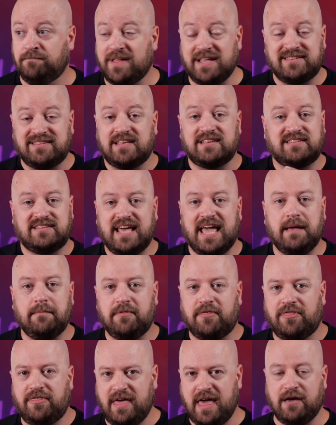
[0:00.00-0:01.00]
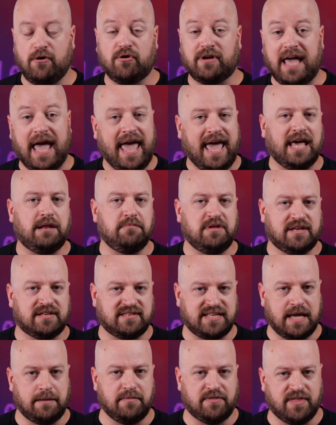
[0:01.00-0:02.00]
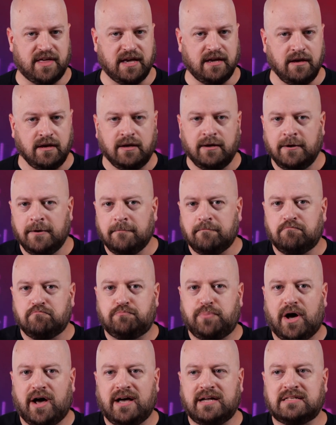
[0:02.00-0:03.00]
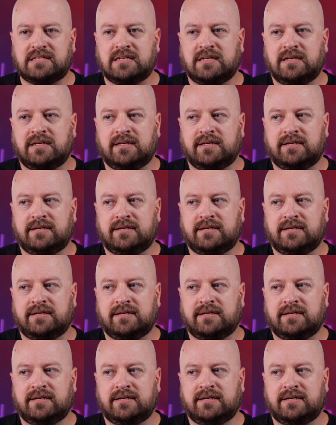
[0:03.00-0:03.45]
that's the same thing or can be the same thing, but